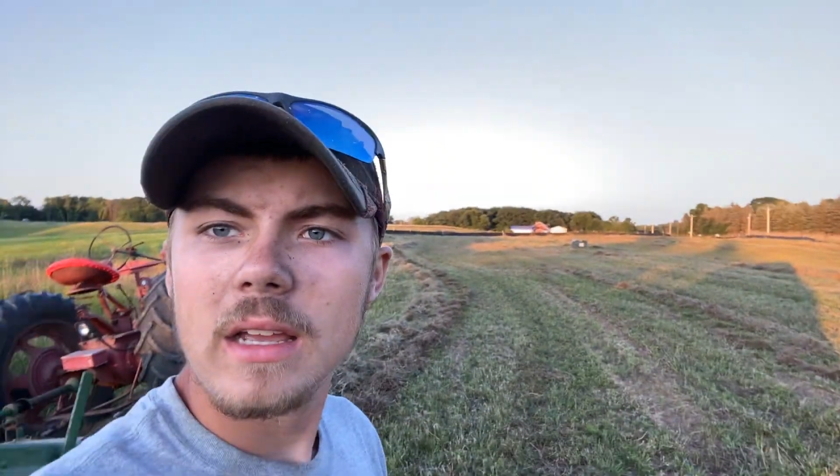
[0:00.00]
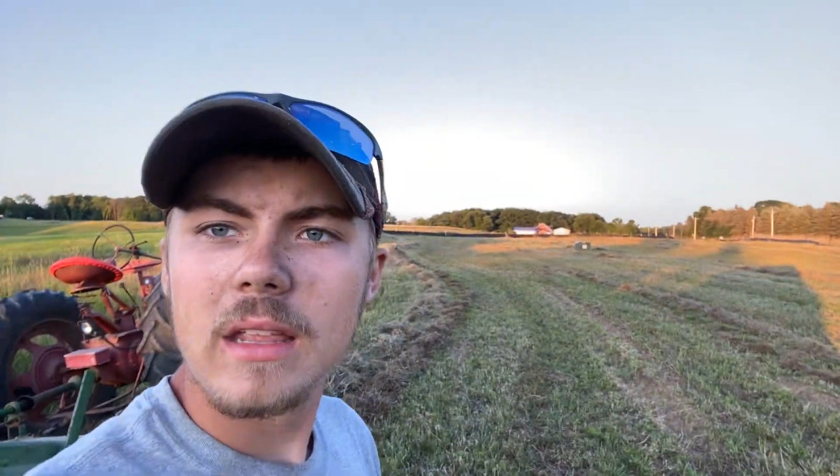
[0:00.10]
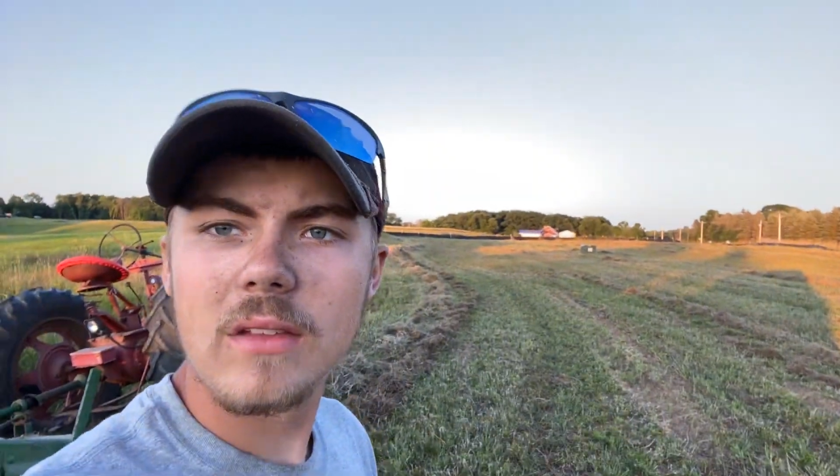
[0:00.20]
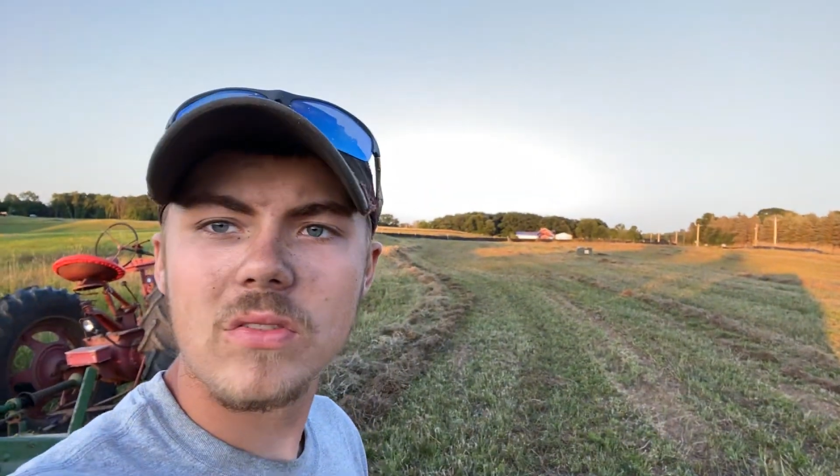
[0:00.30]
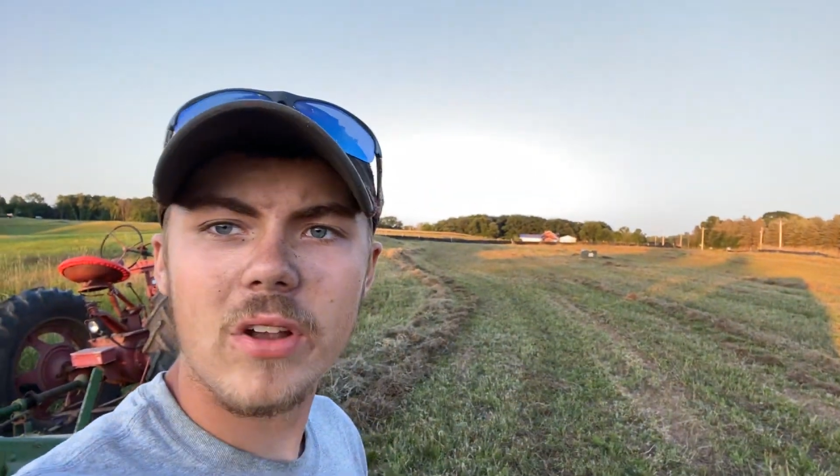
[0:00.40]

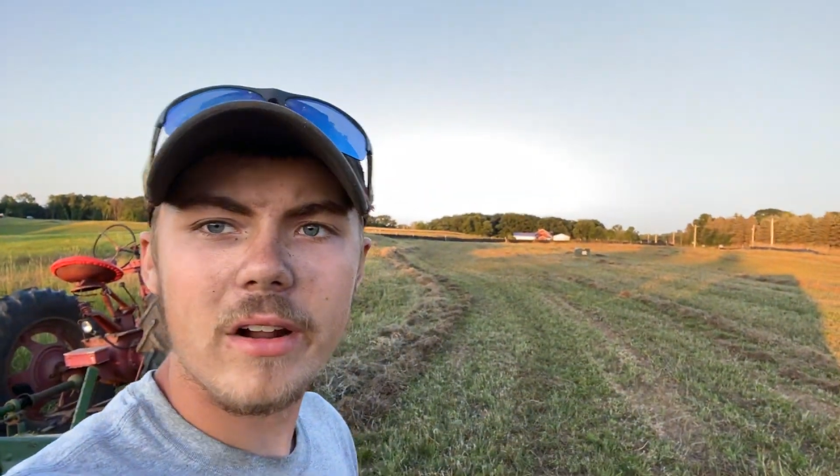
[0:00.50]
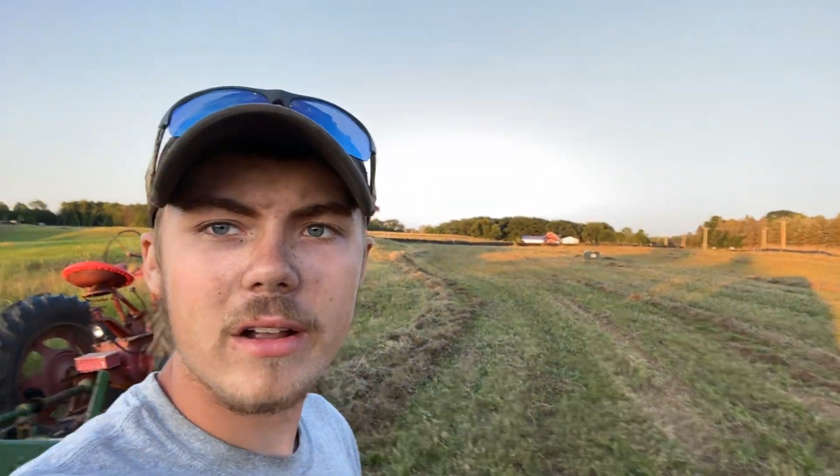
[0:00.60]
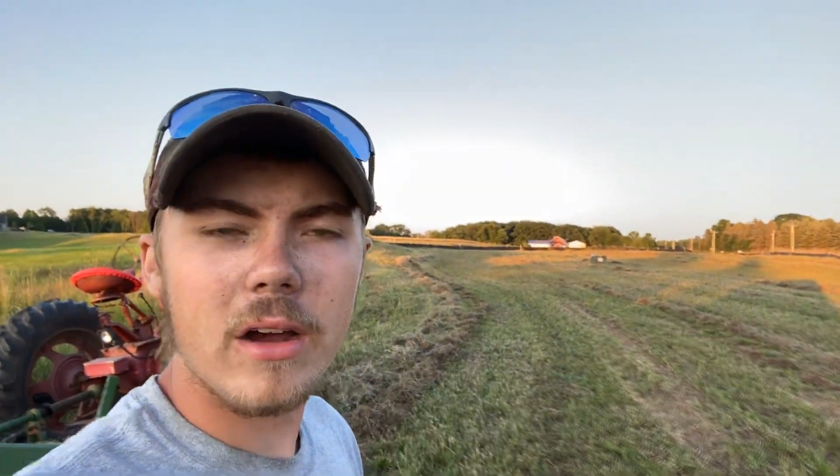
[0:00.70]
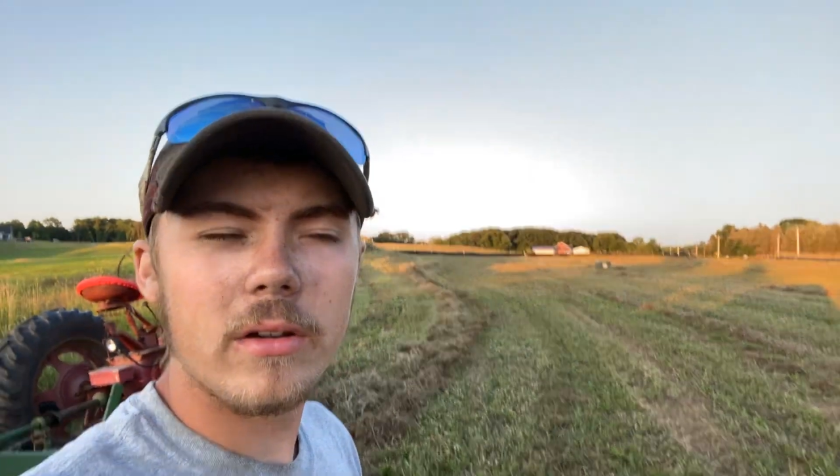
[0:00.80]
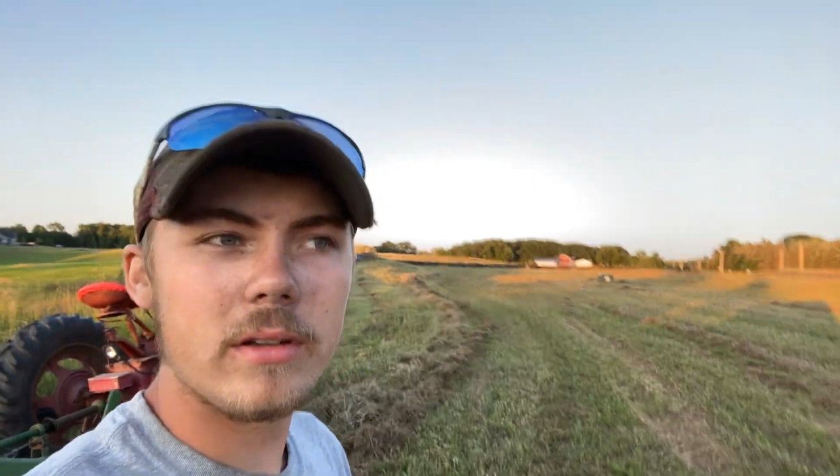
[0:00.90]
gets dark
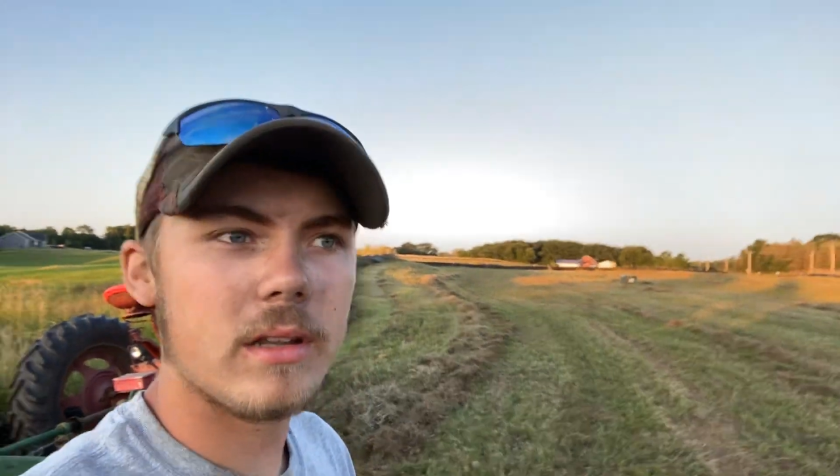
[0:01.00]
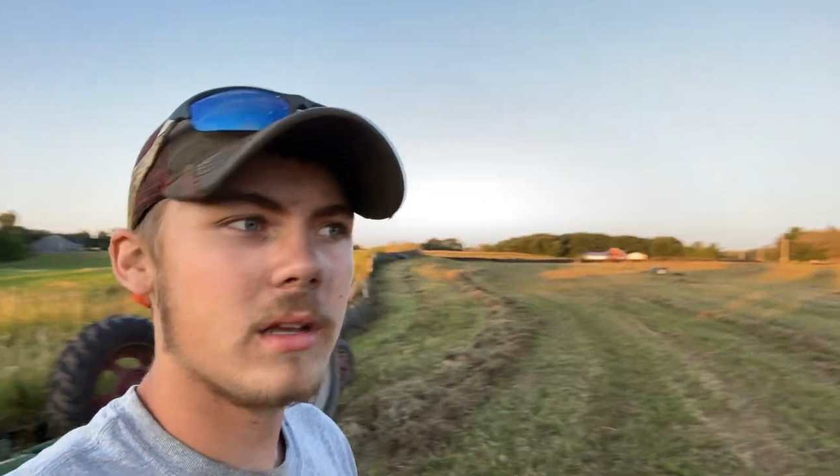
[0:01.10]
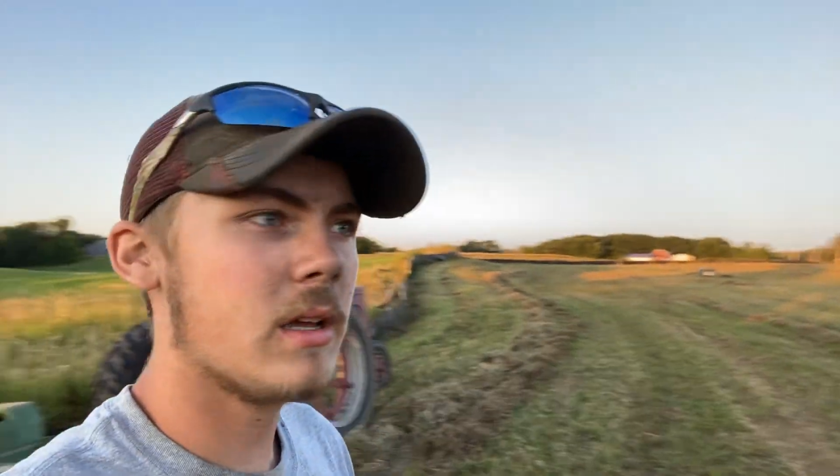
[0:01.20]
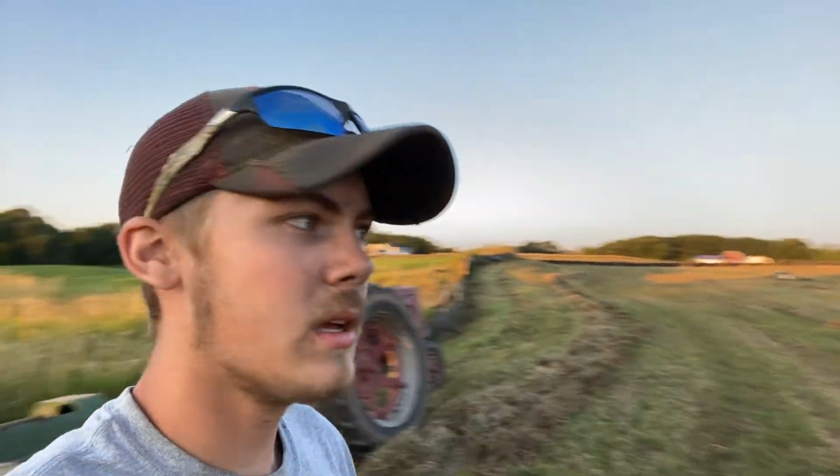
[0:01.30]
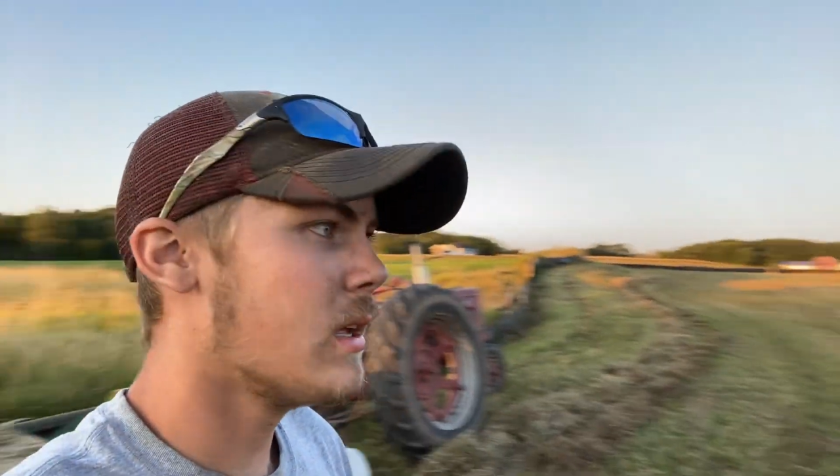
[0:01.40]
out.
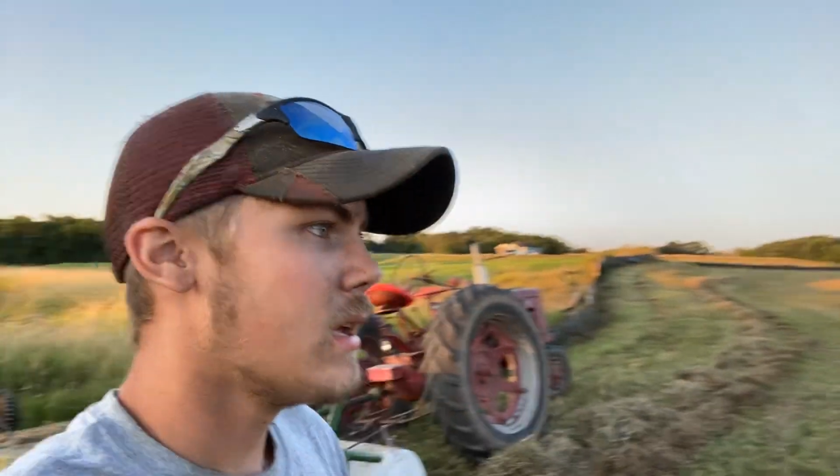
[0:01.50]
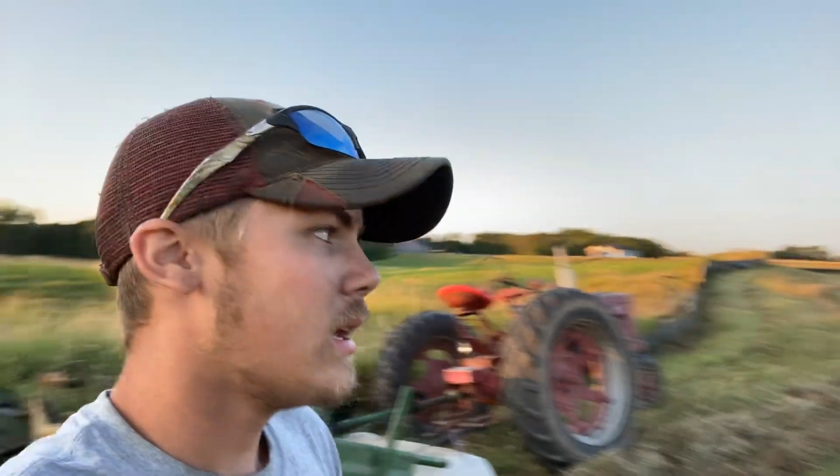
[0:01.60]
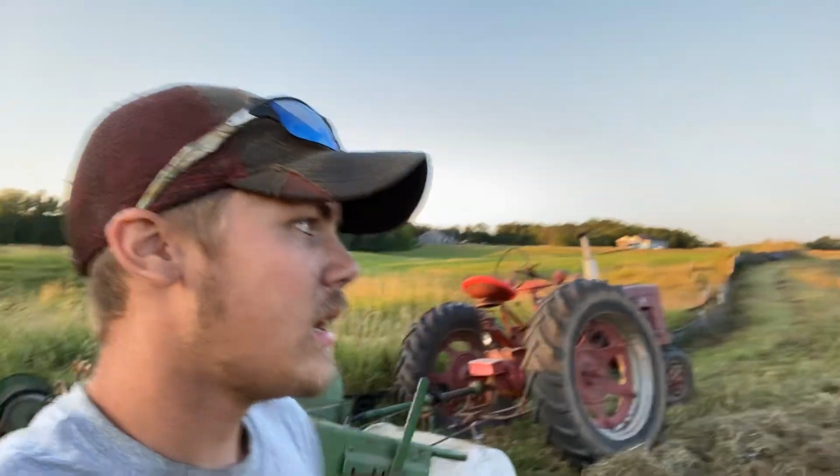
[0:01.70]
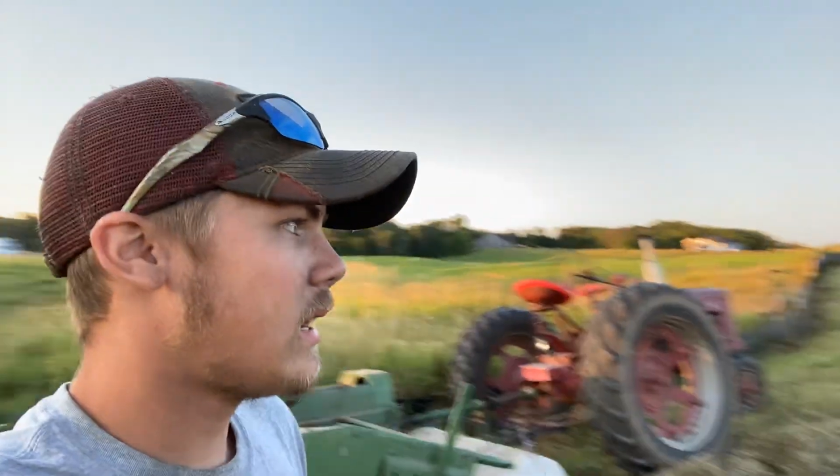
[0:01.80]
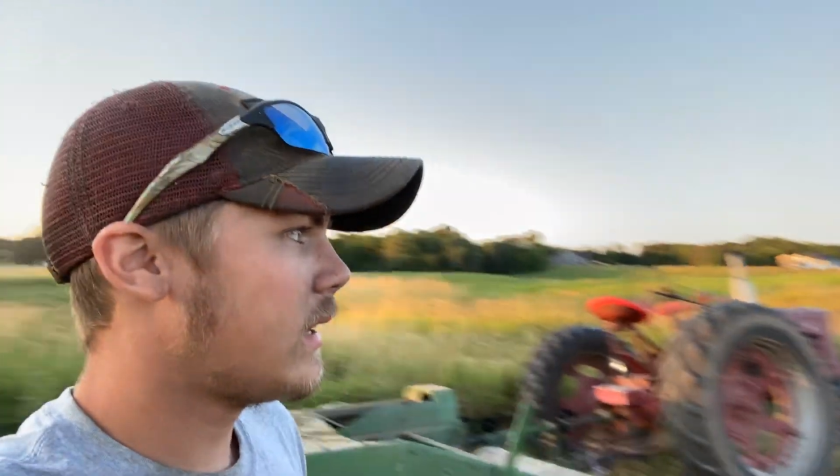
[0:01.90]

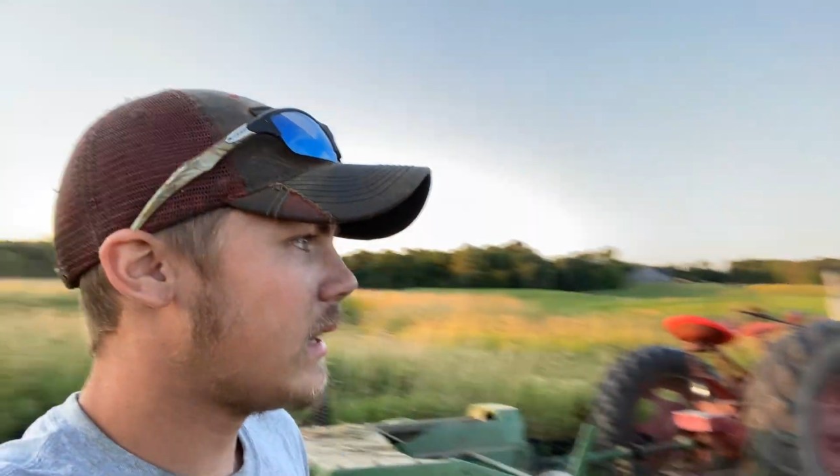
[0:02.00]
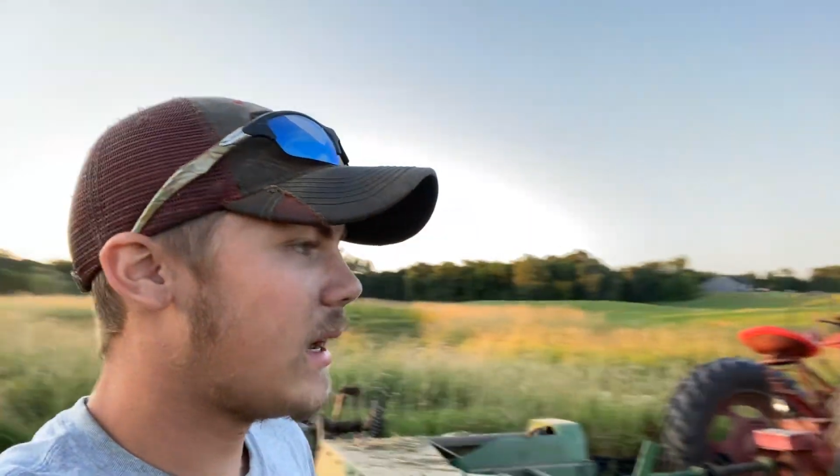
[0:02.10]
And